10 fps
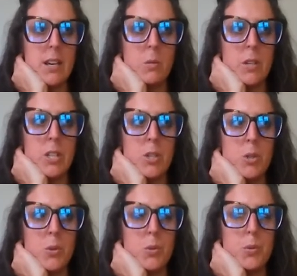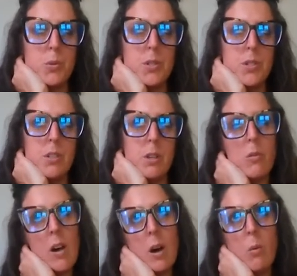and we used the
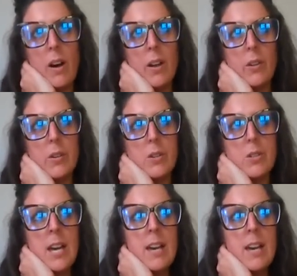Rottweilers